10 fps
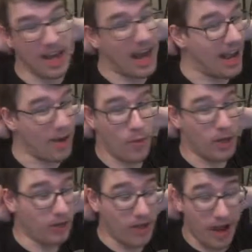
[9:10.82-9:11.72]
I
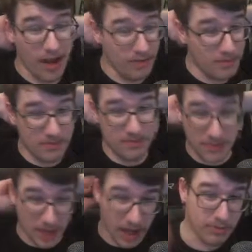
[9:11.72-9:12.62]
will not...
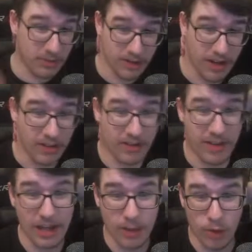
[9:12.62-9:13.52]
I'm just gonna
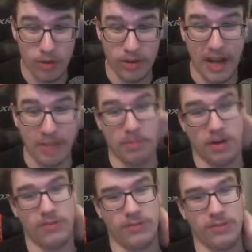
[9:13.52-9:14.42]
say cold light
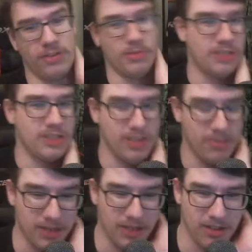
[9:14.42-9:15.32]
buff or some shit,
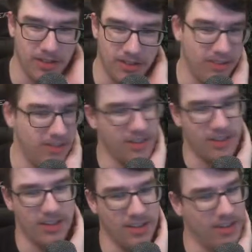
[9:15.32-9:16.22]
because...
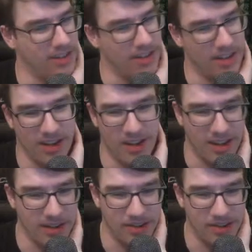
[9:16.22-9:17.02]
Uh...